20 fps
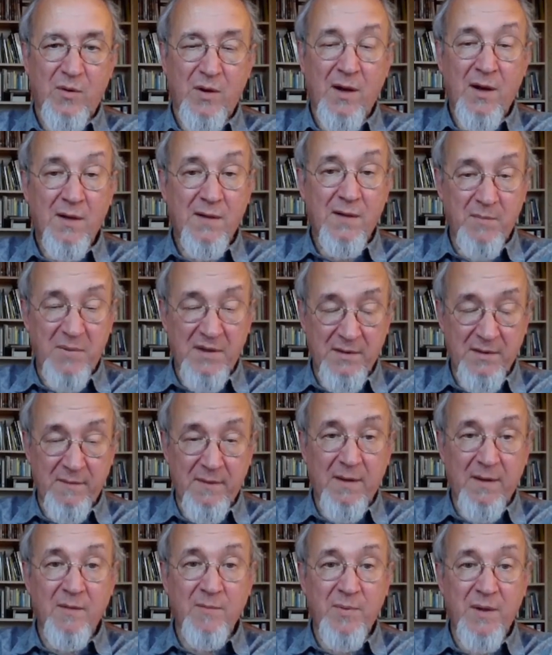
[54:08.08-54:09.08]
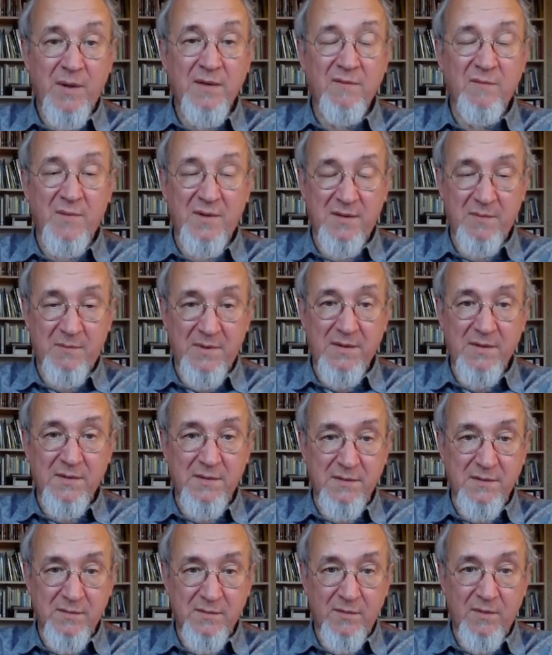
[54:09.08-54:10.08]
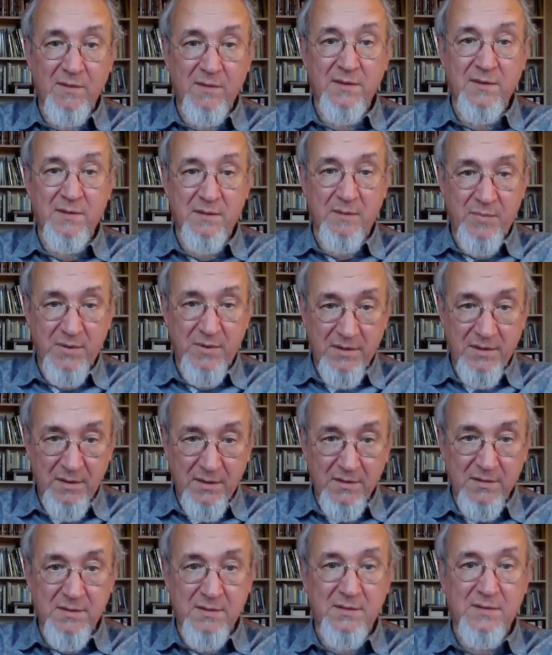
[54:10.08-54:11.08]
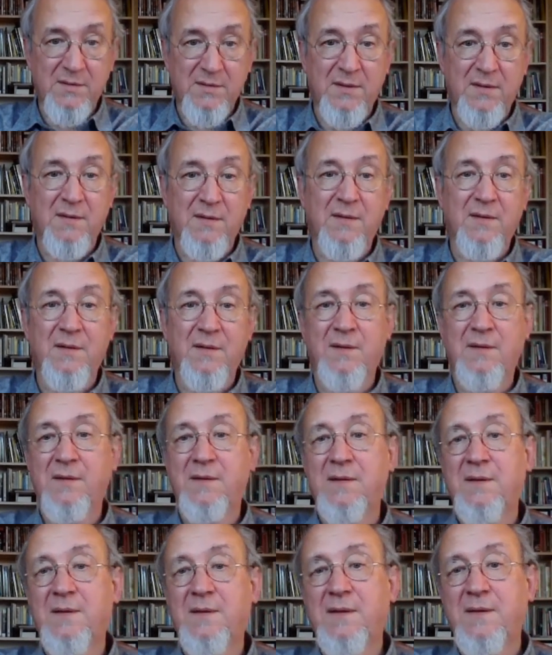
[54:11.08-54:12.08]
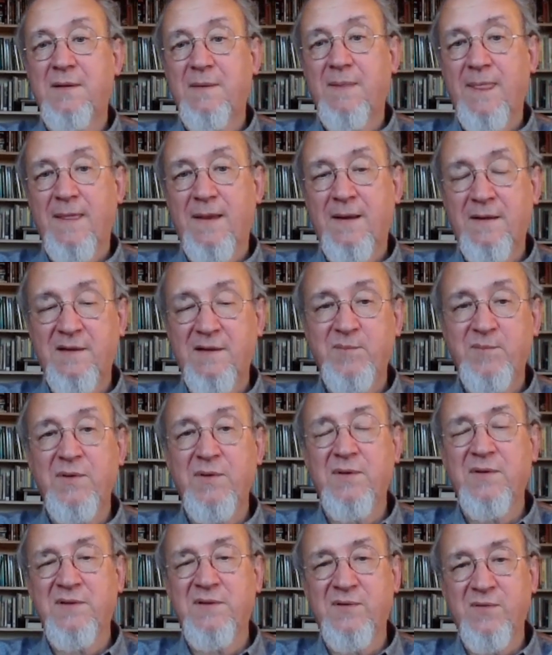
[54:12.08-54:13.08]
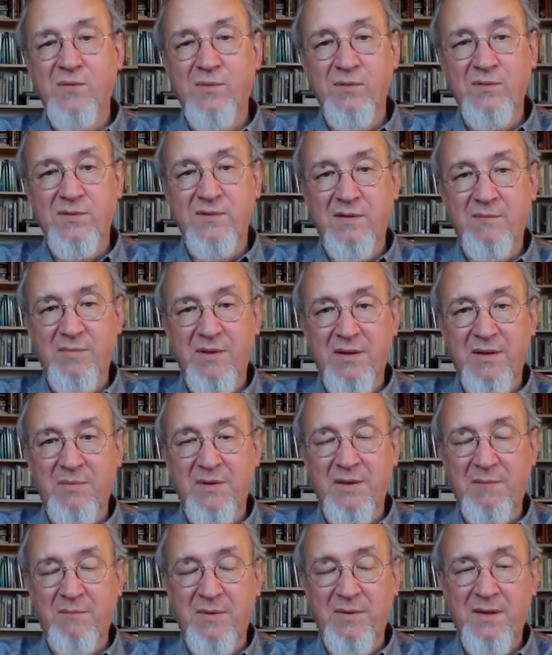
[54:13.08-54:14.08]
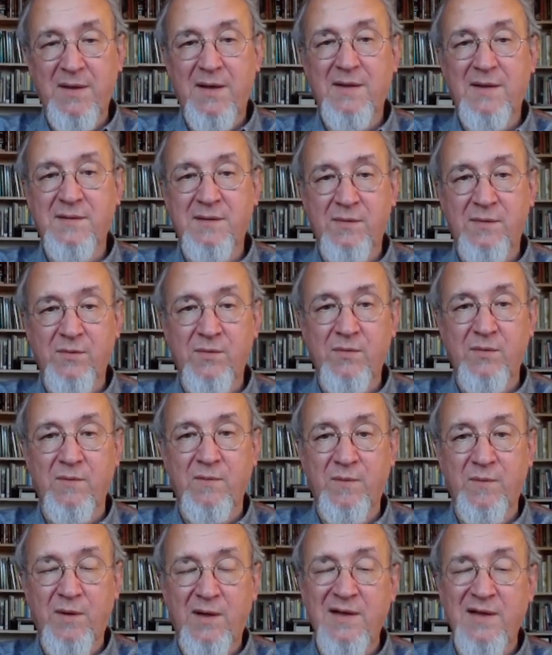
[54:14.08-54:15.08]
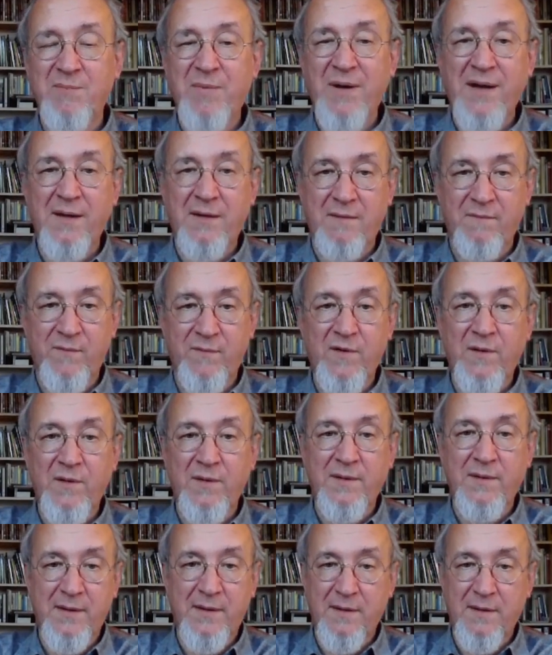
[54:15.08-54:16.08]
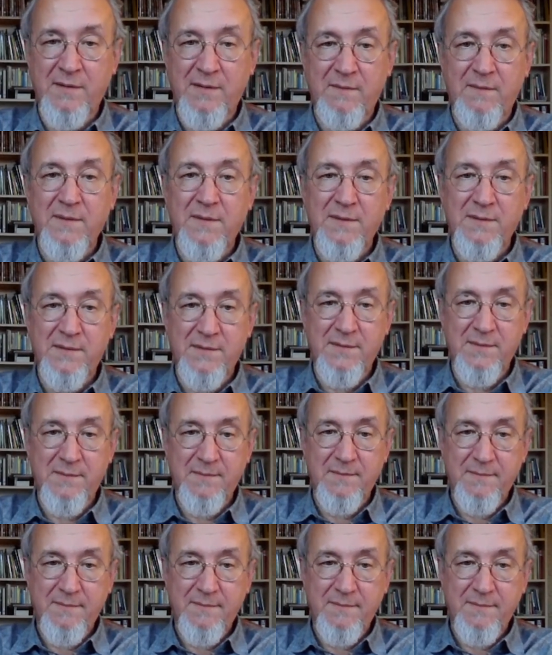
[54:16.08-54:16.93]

Oh, by the way, on part of mathematicians, all these competitions and uh, correspondence schools and blah, blah, blah, as a rule, were unpaid voluntary activities.